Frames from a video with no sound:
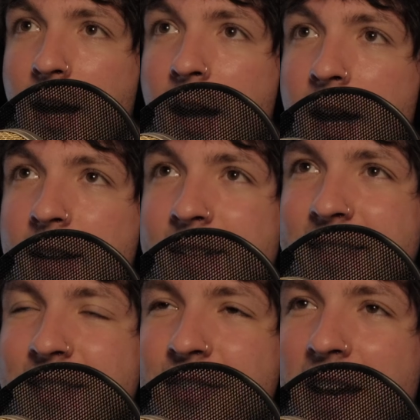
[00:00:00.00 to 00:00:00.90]
I
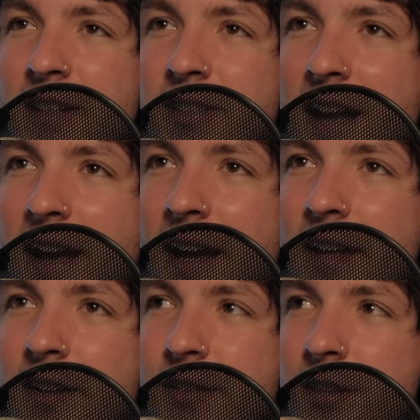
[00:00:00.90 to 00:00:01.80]
next
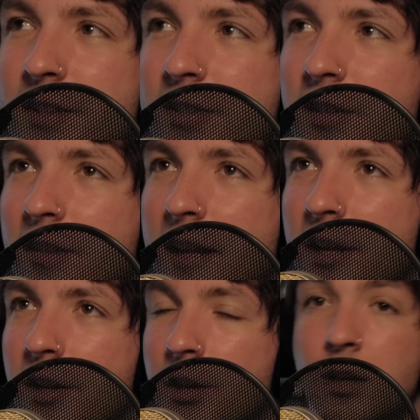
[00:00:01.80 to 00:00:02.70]
add this
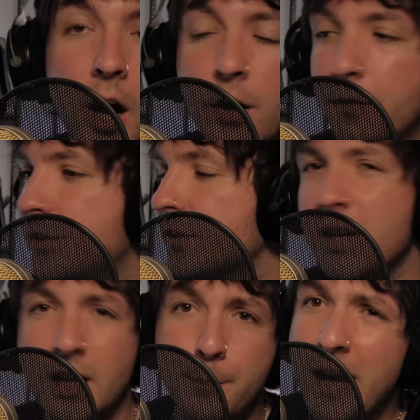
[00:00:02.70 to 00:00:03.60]
layer of just
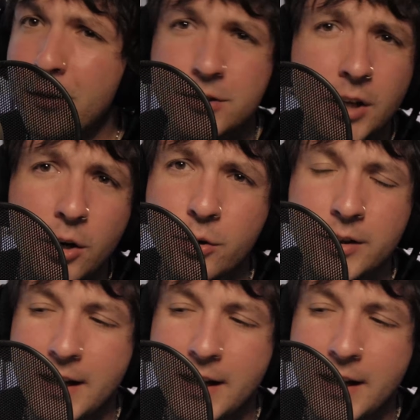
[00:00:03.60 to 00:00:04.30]
like a pedal tone,